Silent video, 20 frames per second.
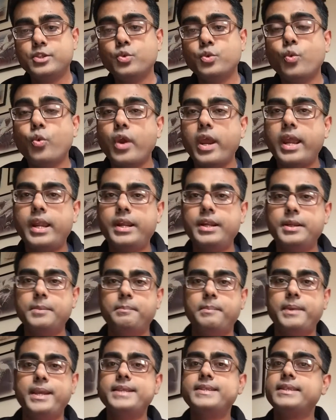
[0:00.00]
where
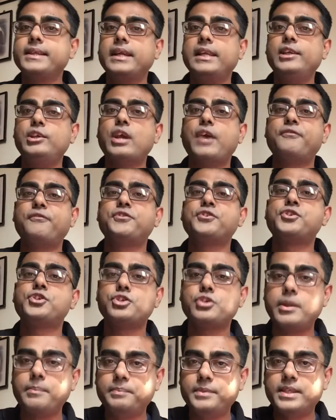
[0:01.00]
basically you have to
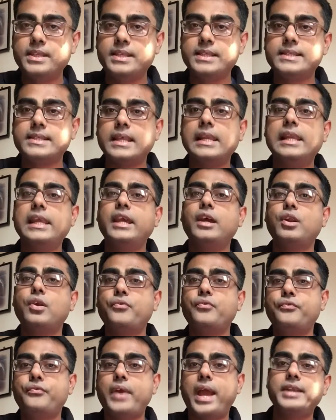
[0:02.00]
strip this layer of
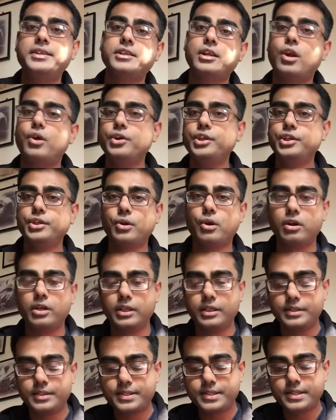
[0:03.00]
fat around your
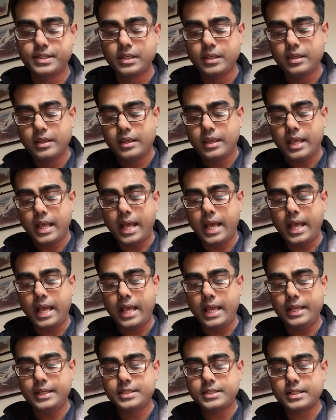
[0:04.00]
organs.
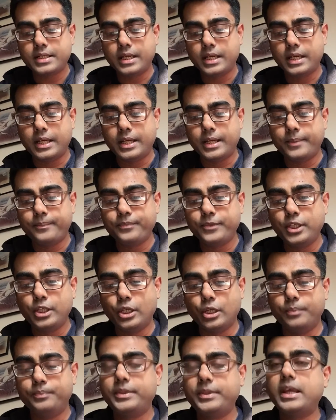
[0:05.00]
And,
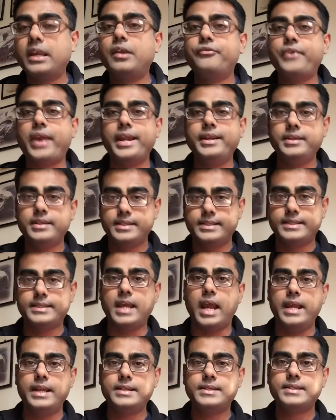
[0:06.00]
there are various
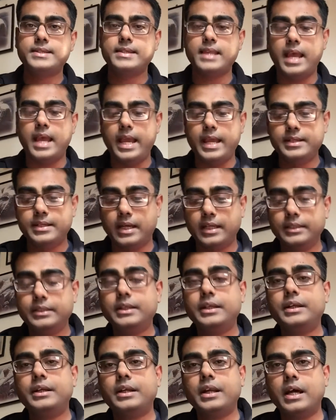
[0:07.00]
diets and
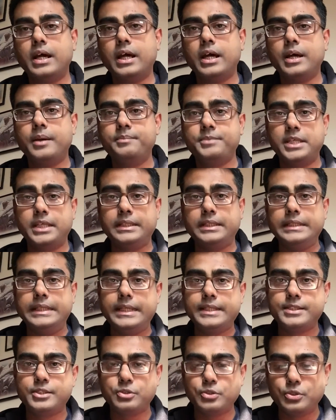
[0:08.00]
other
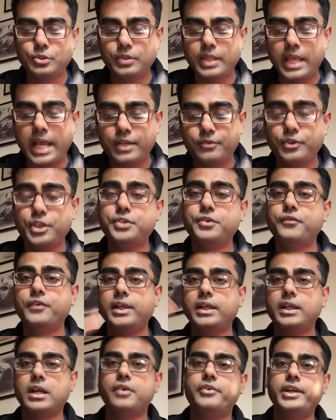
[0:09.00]
techniques to do that, which we
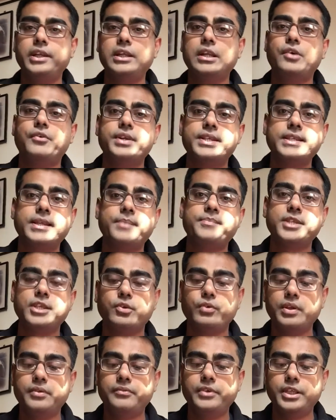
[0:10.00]
will cover in our
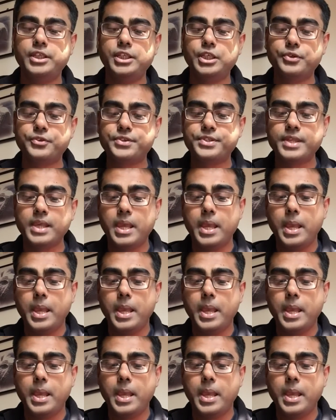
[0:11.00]
subsequent videos.